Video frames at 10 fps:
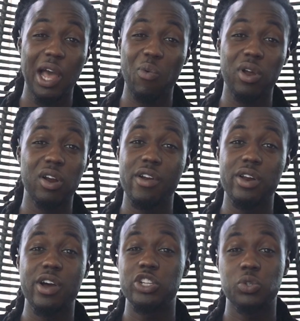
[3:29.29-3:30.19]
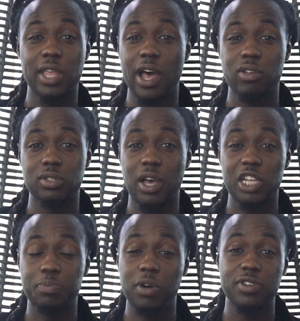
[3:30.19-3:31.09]
I want to earn
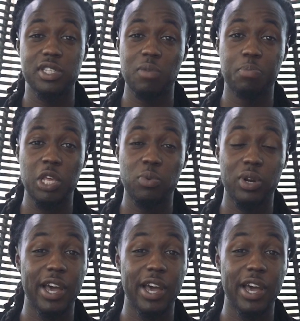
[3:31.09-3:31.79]
$100,000. But for some people,